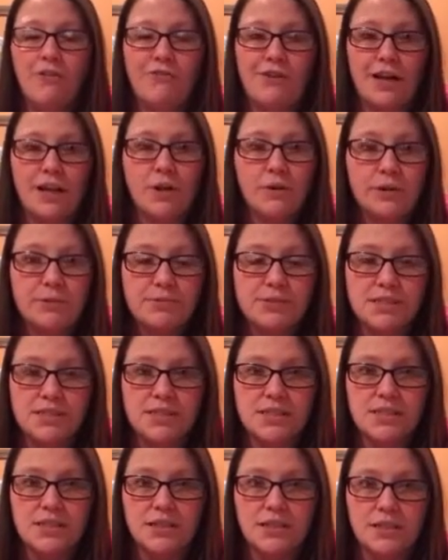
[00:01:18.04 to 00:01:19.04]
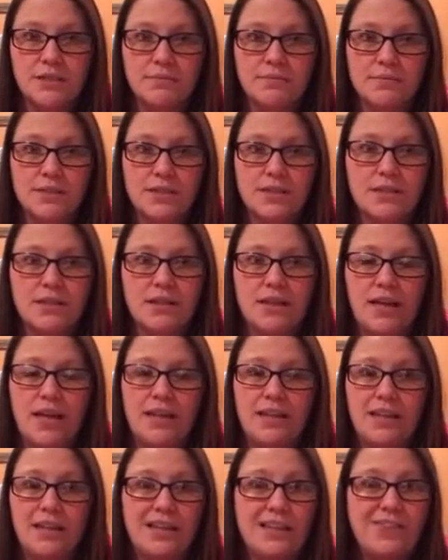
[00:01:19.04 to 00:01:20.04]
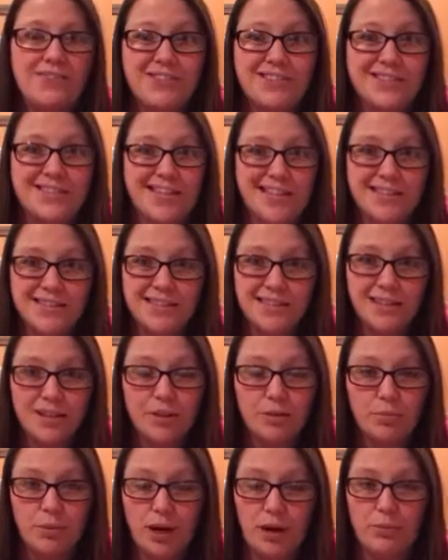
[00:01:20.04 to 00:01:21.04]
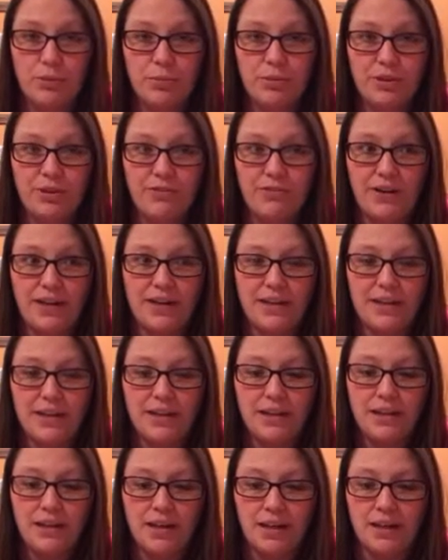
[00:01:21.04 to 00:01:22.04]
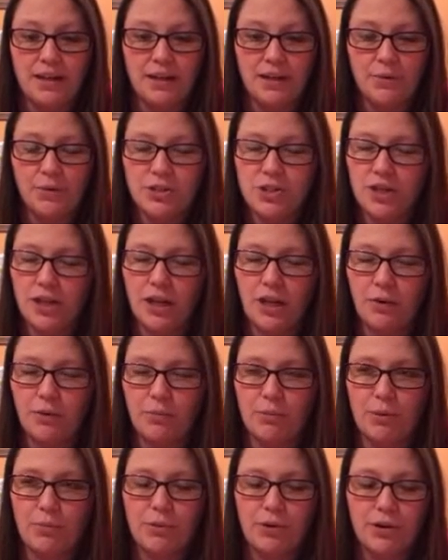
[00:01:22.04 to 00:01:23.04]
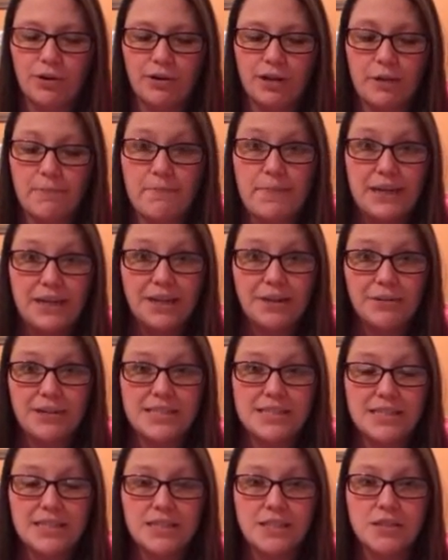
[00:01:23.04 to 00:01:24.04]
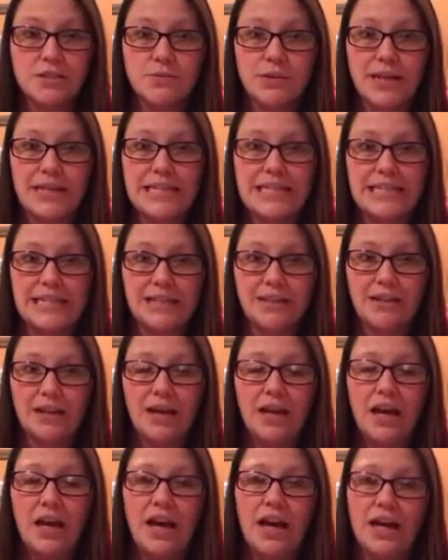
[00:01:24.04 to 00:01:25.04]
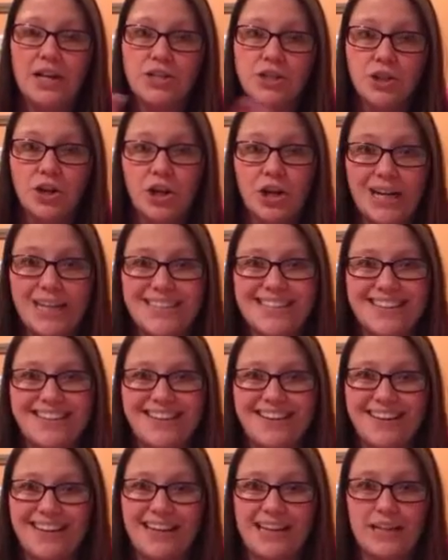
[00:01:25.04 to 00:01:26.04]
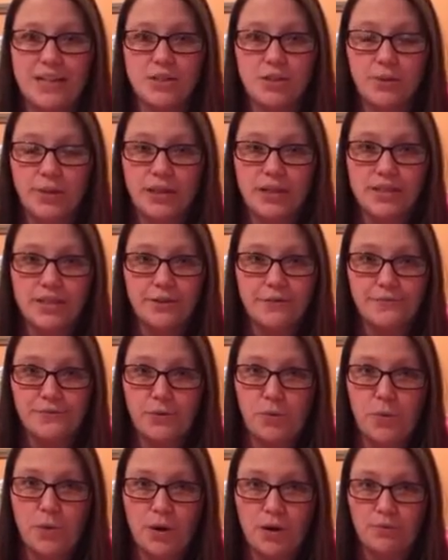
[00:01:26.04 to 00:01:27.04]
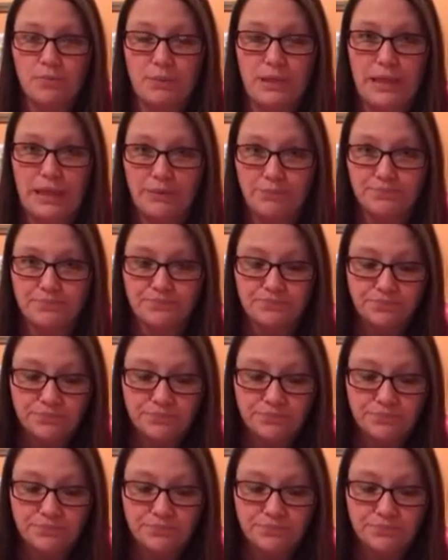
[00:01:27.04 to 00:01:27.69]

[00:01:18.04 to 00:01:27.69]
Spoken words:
follow-up systems and then even Scentsy, you'd probably find it. I wish I could remember her name. But anyways, this is what I did. I took her idea and I tweaked it for me.